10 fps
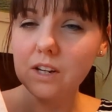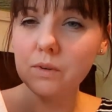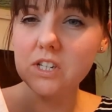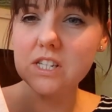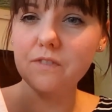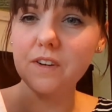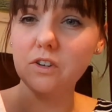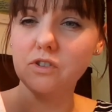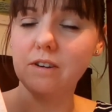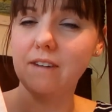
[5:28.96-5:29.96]
which is the
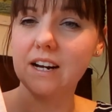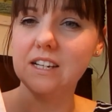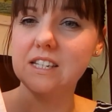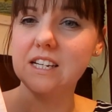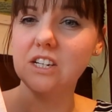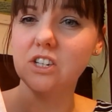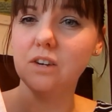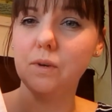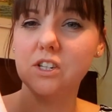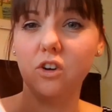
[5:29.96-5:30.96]
field trip Raglan
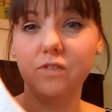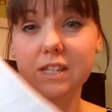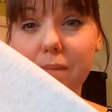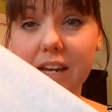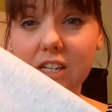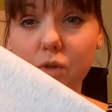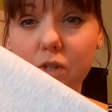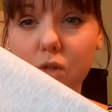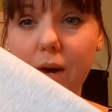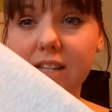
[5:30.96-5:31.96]
t-shirt, which I obviously make into
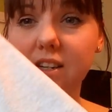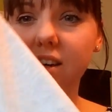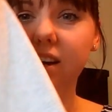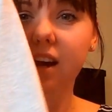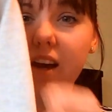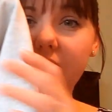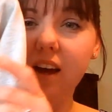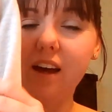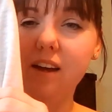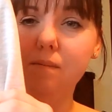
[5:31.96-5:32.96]
a sweater.
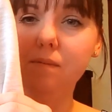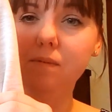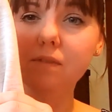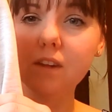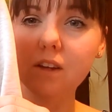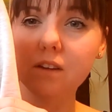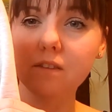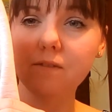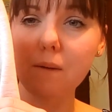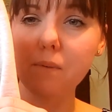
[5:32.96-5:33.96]

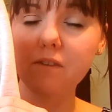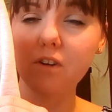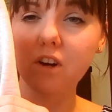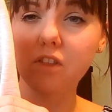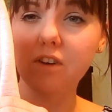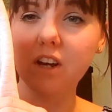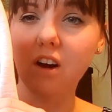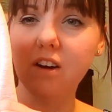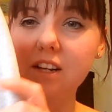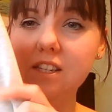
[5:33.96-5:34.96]
Fabric from Guthrie and
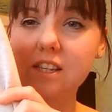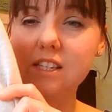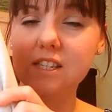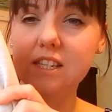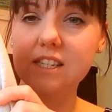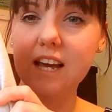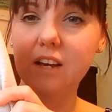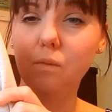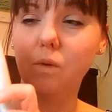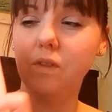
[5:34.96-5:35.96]
Garney. So this is the
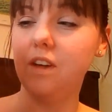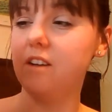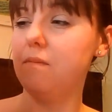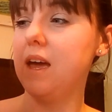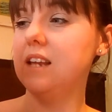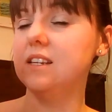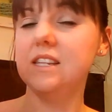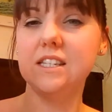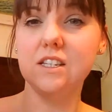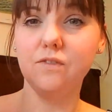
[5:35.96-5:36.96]
second one that I've made, and
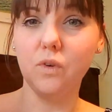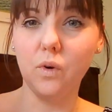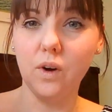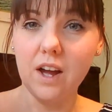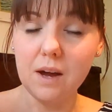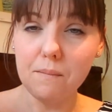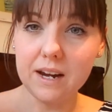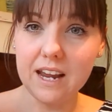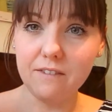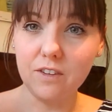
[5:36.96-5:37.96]
this is for
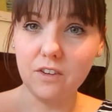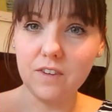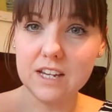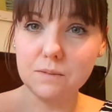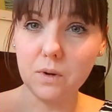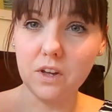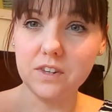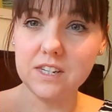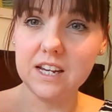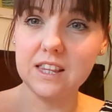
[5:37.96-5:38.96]
my nephew for his
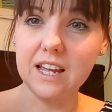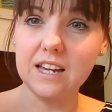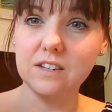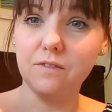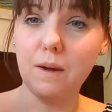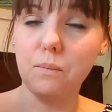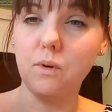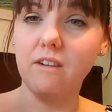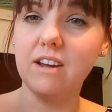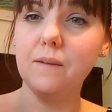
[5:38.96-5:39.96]
birthday at the end of
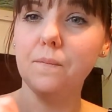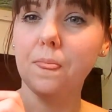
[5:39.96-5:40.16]
February.